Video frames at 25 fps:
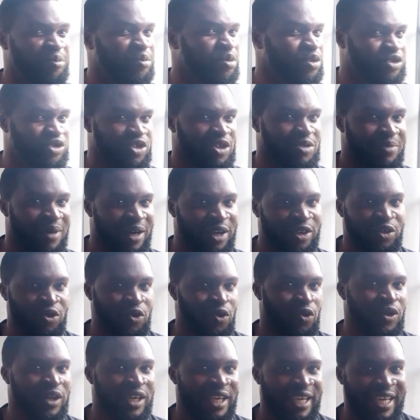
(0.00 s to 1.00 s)
poultry
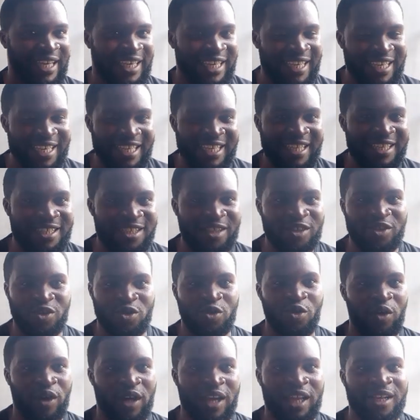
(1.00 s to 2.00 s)
manure in the
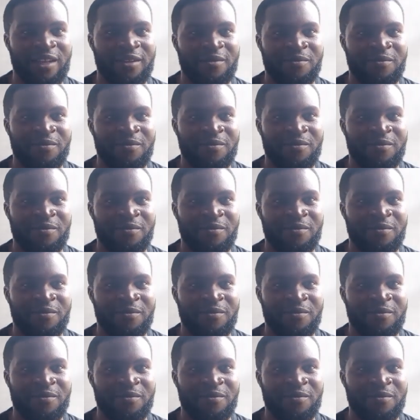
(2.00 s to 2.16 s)
soil